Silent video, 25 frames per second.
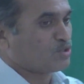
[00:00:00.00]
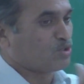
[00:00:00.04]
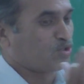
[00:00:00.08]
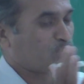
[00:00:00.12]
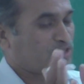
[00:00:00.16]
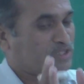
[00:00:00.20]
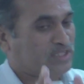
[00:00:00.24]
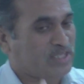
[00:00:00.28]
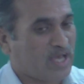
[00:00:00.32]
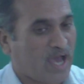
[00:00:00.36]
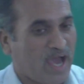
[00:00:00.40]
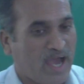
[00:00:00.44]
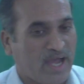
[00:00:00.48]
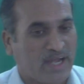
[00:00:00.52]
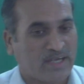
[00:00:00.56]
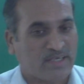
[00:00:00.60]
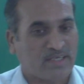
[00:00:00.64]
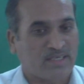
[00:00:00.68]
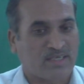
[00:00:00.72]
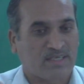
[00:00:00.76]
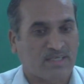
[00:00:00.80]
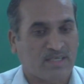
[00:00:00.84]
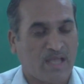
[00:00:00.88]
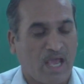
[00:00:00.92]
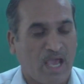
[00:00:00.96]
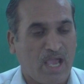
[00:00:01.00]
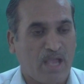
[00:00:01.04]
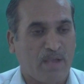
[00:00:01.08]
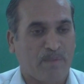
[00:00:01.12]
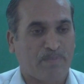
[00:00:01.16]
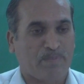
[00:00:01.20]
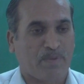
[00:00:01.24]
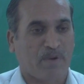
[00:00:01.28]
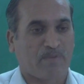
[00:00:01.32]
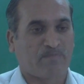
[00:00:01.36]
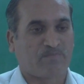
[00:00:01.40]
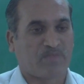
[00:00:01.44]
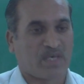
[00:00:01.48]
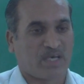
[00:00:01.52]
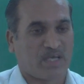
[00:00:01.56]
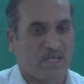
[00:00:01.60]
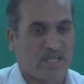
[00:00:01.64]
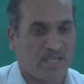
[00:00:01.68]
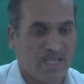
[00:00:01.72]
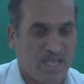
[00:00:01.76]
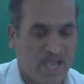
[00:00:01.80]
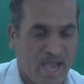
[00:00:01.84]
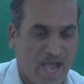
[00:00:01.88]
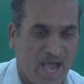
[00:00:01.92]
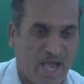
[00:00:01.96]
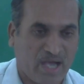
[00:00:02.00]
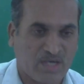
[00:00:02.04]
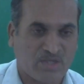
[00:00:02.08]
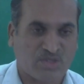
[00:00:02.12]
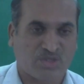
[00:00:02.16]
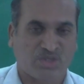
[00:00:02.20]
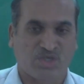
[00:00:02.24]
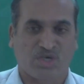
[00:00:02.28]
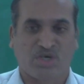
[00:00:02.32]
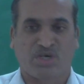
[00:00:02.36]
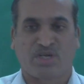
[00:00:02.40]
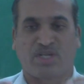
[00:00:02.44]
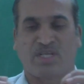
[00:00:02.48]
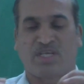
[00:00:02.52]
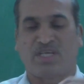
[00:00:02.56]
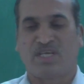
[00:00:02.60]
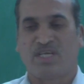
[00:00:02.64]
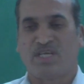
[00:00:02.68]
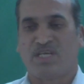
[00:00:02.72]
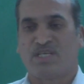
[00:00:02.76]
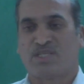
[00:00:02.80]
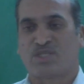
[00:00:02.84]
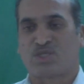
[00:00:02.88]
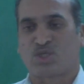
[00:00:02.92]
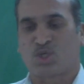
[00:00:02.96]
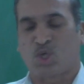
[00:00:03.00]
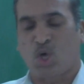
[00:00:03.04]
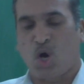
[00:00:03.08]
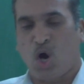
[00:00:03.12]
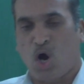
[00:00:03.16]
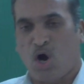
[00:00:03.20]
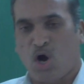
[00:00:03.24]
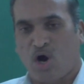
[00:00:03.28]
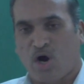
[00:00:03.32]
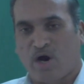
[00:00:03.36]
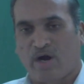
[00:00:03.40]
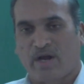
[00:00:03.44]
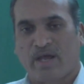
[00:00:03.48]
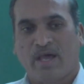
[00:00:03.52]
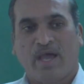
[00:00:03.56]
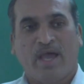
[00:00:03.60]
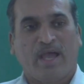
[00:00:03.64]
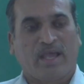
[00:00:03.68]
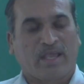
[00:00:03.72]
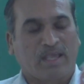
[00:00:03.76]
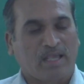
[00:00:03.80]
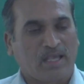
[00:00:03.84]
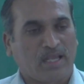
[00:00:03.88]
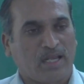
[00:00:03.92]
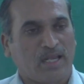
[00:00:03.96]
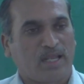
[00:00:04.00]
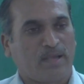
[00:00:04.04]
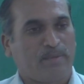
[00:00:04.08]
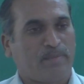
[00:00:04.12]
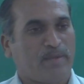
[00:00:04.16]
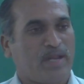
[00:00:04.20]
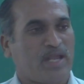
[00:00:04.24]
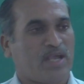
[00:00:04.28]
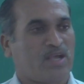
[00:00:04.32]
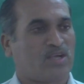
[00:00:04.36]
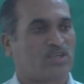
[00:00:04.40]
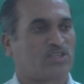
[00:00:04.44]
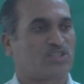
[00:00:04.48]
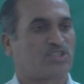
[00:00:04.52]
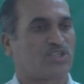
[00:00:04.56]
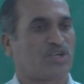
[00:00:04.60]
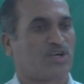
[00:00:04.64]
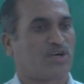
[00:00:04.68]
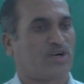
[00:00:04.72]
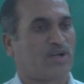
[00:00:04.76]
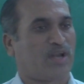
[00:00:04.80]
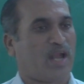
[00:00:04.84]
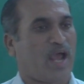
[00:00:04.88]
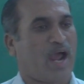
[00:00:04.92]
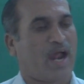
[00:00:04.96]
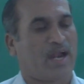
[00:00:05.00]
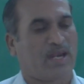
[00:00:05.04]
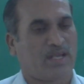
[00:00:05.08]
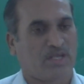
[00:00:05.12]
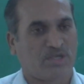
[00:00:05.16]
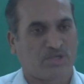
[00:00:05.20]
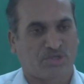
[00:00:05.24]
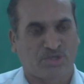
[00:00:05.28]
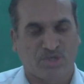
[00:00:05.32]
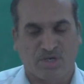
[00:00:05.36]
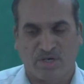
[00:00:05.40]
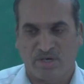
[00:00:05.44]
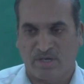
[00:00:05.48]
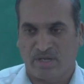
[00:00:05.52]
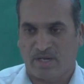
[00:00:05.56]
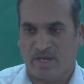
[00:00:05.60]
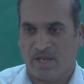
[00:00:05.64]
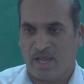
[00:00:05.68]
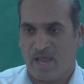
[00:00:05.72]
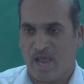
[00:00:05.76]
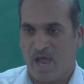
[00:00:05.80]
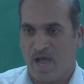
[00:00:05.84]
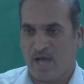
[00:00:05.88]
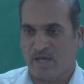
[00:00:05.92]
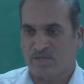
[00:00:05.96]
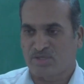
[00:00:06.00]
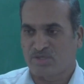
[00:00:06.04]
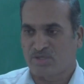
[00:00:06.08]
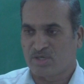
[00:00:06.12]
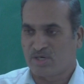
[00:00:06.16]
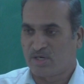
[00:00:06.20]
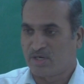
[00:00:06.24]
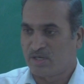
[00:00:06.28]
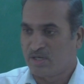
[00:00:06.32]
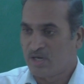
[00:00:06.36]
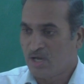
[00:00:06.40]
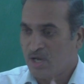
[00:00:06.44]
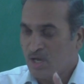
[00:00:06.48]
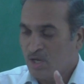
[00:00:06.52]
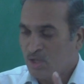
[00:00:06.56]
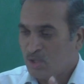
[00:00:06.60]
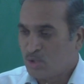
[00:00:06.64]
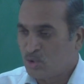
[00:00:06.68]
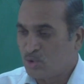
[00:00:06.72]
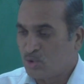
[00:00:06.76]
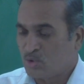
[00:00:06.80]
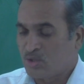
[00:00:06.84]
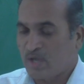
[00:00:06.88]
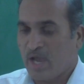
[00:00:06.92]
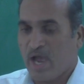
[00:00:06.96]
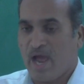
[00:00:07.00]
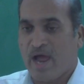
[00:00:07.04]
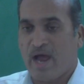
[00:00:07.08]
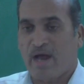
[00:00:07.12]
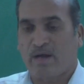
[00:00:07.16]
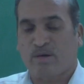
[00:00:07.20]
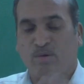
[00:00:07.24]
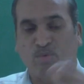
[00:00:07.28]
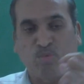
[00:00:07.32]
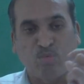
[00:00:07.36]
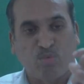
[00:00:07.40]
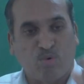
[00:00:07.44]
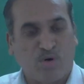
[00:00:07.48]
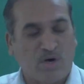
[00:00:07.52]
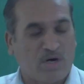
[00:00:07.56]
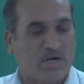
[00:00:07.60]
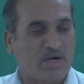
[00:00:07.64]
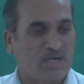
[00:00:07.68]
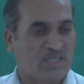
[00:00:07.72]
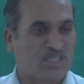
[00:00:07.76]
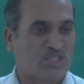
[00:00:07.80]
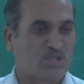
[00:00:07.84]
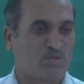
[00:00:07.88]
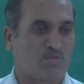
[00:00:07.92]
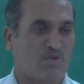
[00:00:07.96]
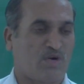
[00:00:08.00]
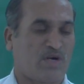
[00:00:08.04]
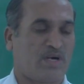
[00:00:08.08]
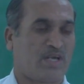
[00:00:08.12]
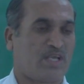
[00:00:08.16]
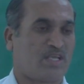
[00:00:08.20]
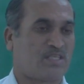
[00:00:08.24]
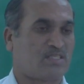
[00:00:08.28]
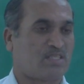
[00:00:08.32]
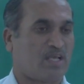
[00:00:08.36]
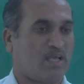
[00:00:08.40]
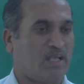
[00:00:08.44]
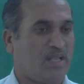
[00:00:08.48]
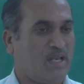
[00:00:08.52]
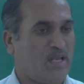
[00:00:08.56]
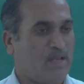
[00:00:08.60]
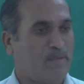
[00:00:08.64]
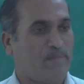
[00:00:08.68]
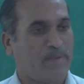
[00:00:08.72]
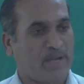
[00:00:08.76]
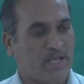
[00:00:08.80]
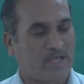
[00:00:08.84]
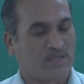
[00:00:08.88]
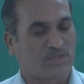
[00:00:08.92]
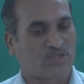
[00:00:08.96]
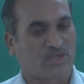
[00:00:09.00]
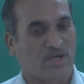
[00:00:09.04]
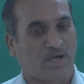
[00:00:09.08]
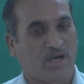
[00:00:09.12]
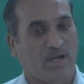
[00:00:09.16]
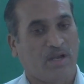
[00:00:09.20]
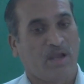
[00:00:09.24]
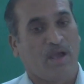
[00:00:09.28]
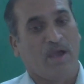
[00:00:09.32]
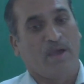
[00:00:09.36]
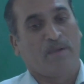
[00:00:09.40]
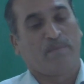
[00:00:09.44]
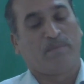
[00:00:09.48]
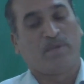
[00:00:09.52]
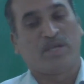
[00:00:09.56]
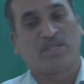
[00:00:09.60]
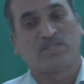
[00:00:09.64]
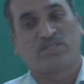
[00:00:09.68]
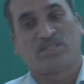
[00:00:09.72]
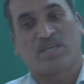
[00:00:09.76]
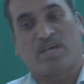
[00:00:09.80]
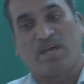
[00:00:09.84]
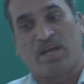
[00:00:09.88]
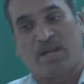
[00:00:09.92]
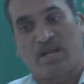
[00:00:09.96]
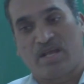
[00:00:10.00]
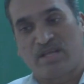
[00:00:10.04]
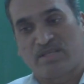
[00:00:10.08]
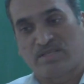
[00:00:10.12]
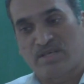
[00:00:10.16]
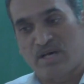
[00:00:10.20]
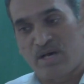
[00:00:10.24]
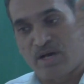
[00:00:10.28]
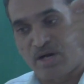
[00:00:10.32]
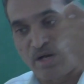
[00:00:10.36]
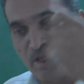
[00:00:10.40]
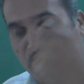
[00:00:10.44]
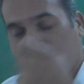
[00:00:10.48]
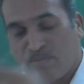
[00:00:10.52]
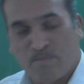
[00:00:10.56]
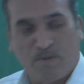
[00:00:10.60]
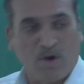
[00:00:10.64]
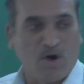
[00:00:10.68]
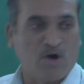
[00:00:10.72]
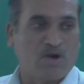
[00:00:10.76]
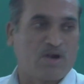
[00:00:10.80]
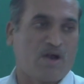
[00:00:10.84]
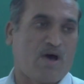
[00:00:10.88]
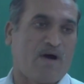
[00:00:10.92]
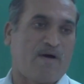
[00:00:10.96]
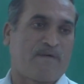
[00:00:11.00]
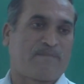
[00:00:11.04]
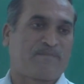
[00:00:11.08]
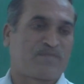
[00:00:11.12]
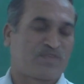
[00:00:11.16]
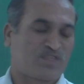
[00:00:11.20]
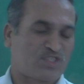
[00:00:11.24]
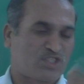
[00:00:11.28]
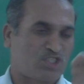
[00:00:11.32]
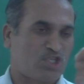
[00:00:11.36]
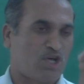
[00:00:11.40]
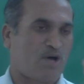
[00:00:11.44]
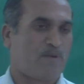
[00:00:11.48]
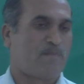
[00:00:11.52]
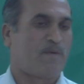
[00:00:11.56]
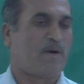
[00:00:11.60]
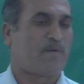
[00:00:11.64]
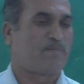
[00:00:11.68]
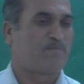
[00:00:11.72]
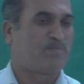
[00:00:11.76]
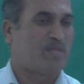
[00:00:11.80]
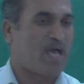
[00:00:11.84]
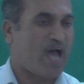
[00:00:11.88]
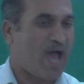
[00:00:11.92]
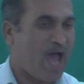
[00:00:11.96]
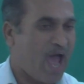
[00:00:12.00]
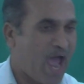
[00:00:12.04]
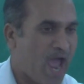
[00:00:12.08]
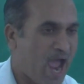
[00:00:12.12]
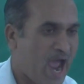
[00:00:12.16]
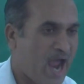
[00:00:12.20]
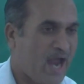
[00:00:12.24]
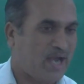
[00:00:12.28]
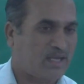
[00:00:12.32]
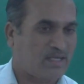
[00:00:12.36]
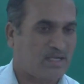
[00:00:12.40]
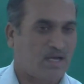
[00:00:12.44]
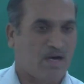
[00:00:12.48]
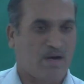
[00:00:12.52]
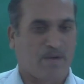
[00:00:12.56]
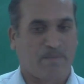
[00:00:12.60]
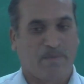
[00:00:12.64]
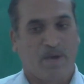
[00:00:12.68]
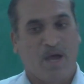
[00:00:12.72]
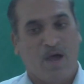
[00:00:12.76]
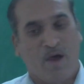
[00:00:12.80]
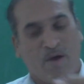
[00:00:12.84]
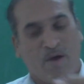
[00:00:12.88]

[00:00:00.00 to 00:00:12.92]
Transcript: So that type of the reaction is called elimination addition reaction. Look at first, what is the elimination? Means there is a removal of some of the atom